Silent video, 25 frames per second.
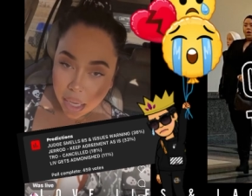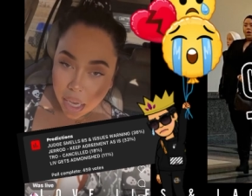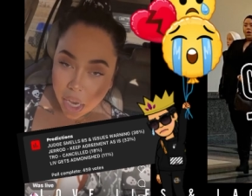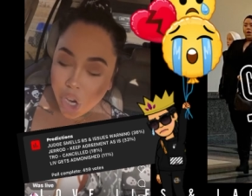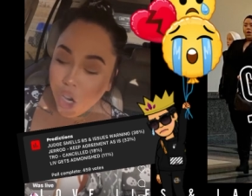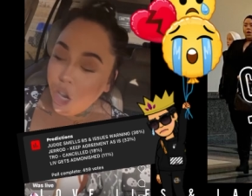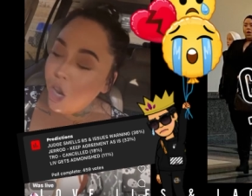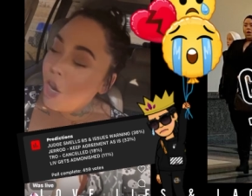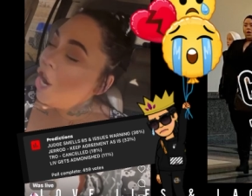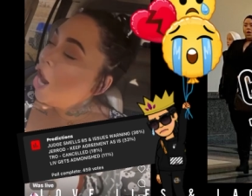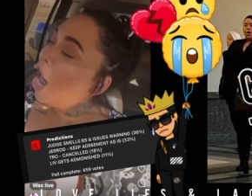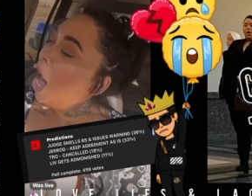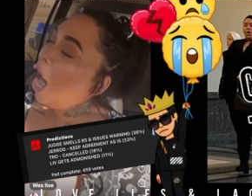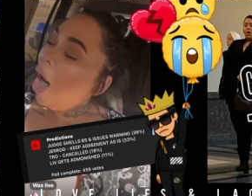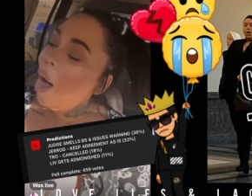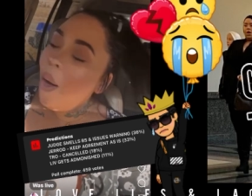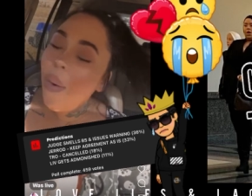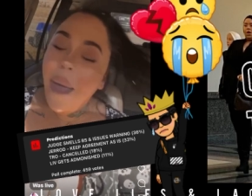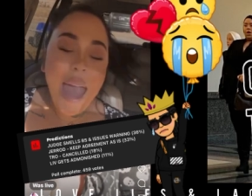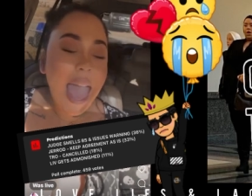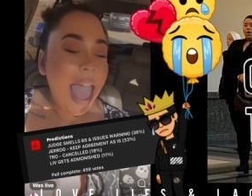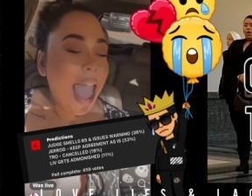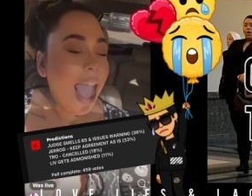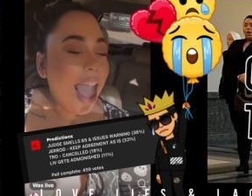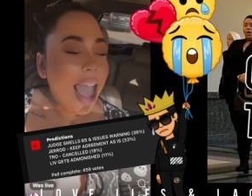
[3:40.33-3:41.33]
no
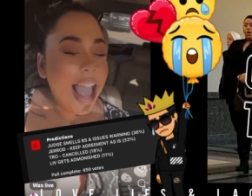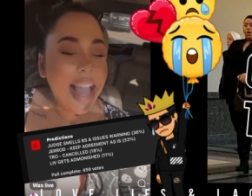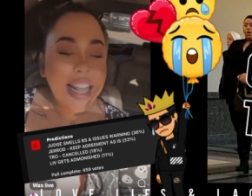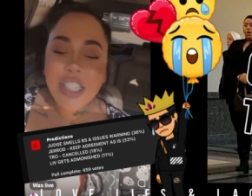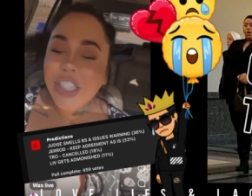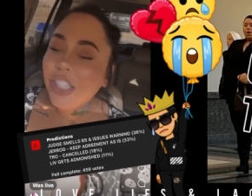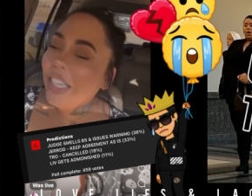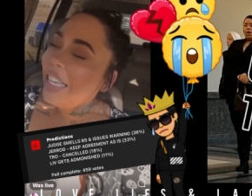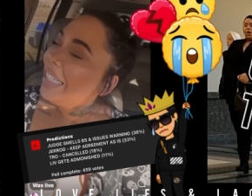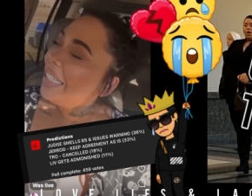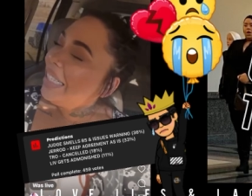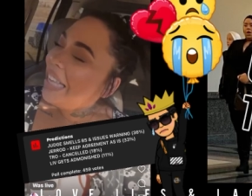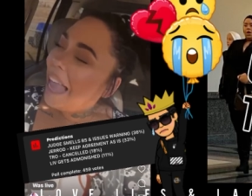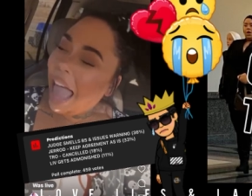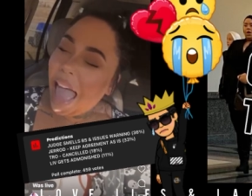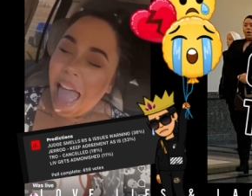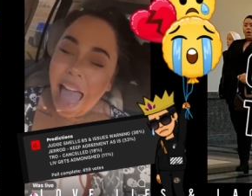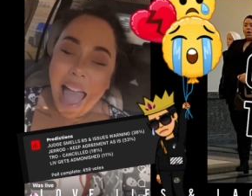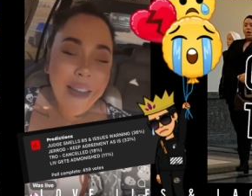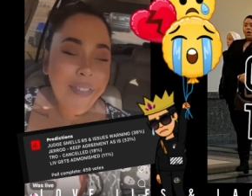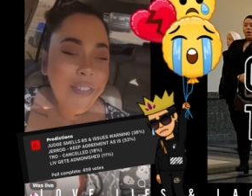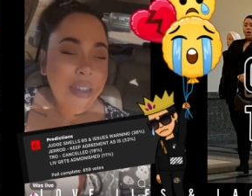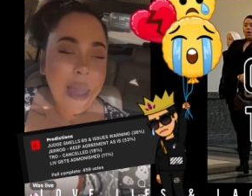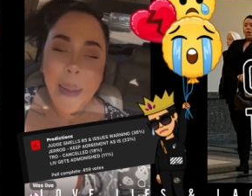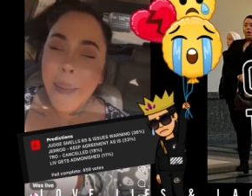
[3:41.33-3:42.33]
edges
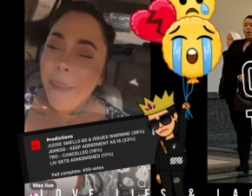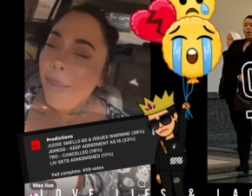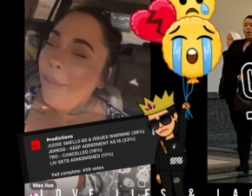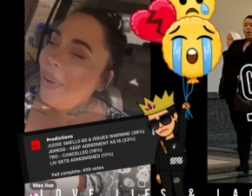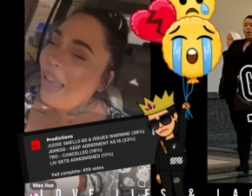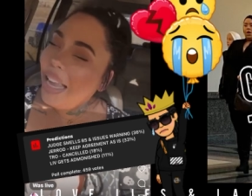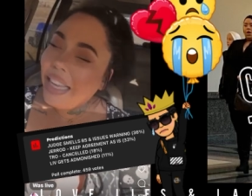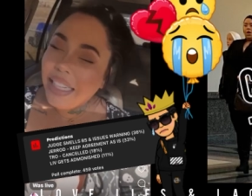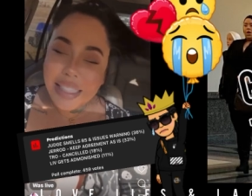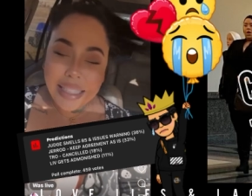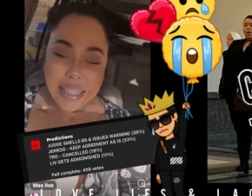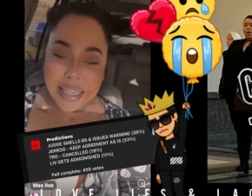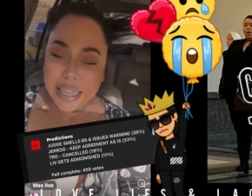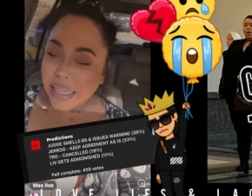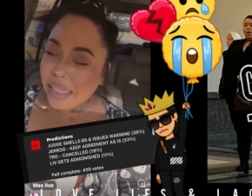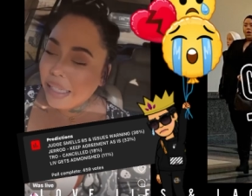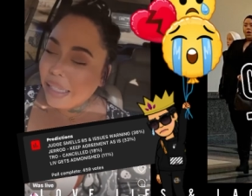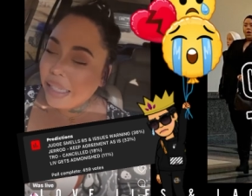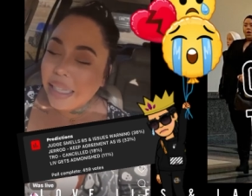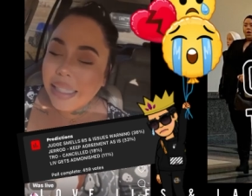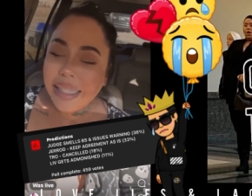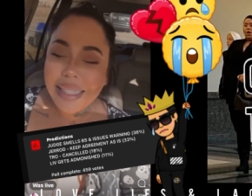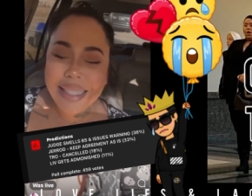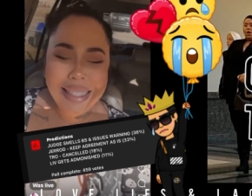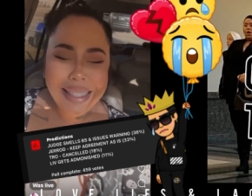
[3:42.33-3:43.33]
having
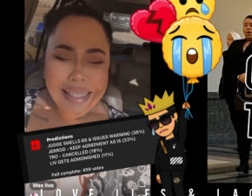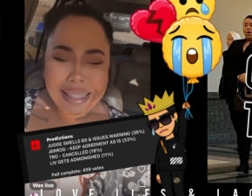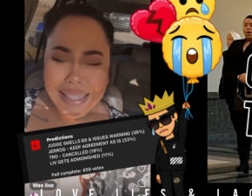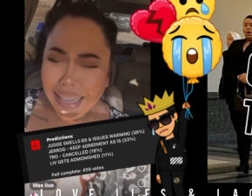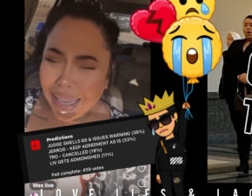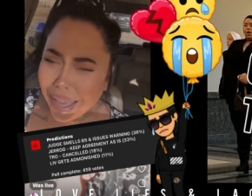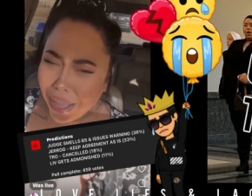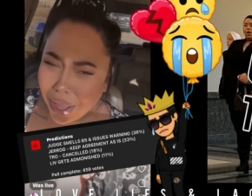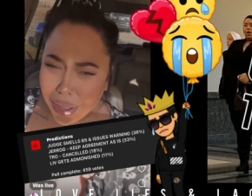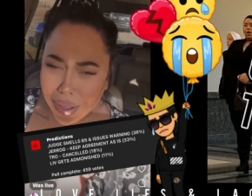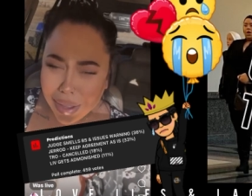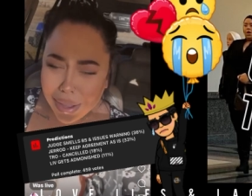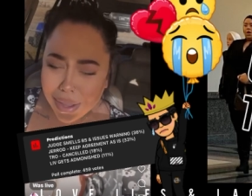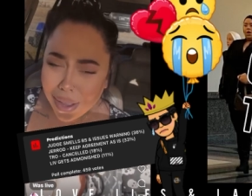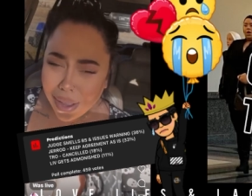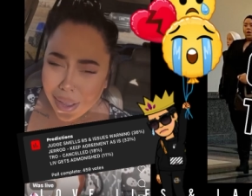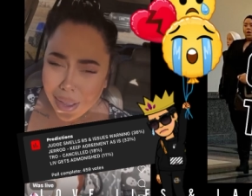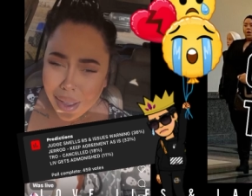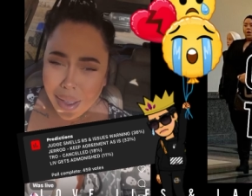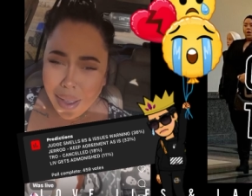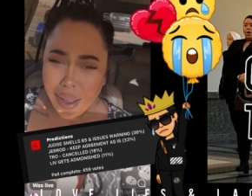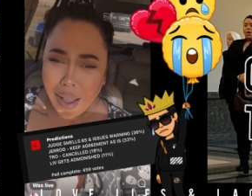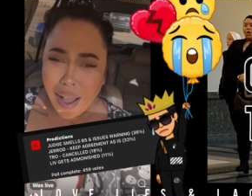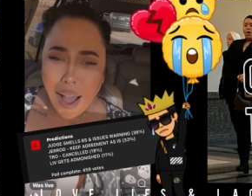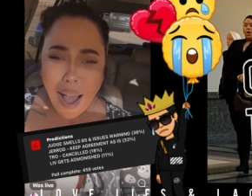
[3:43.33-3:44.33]
bitches still
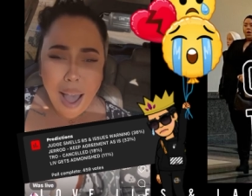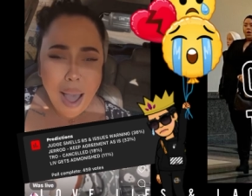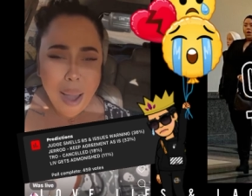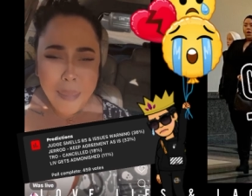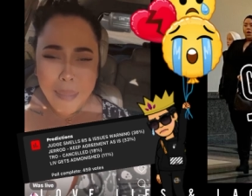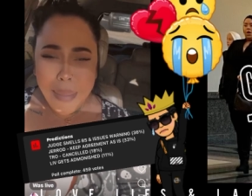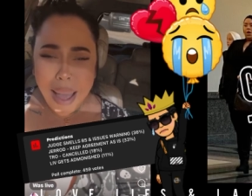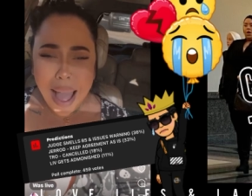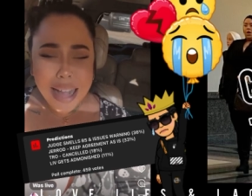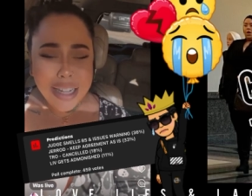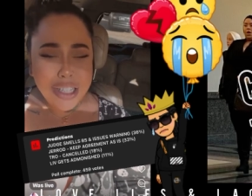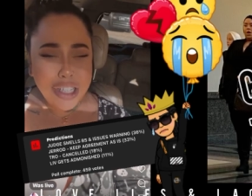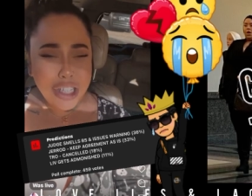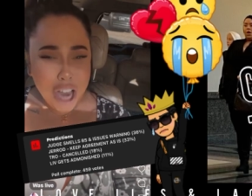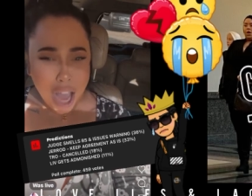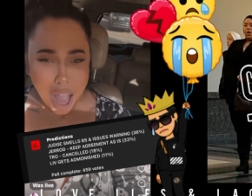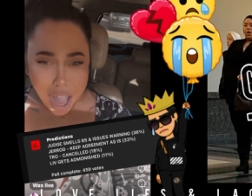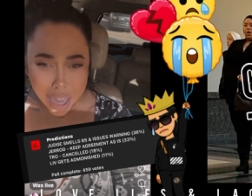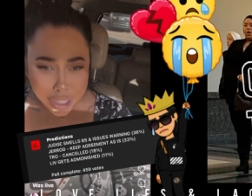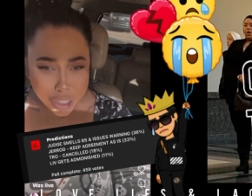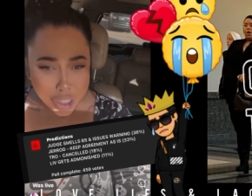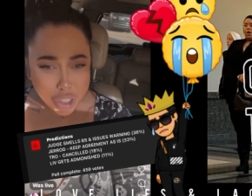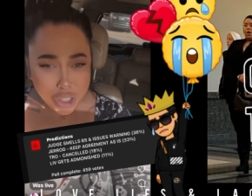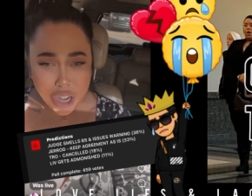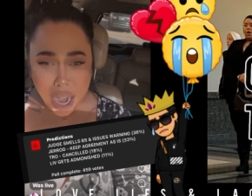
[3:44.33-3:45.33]
on my
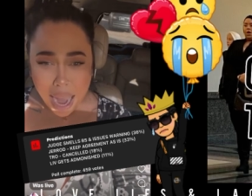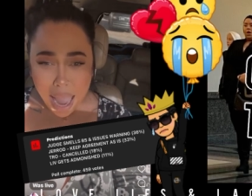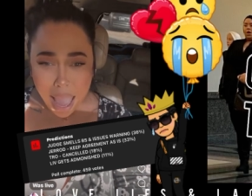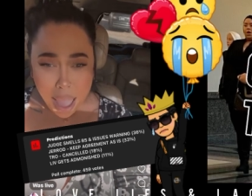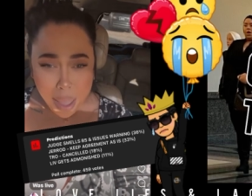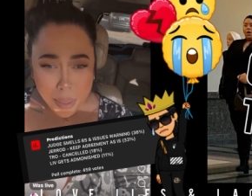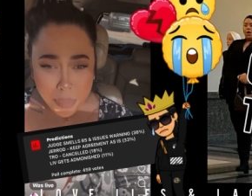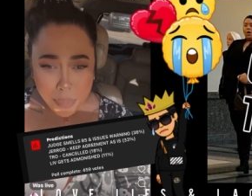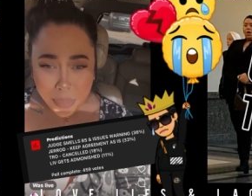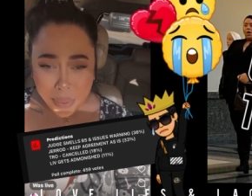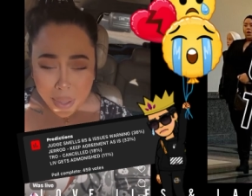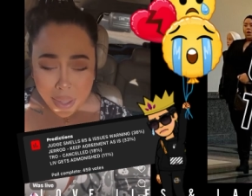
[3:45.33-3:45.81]
jockstrap?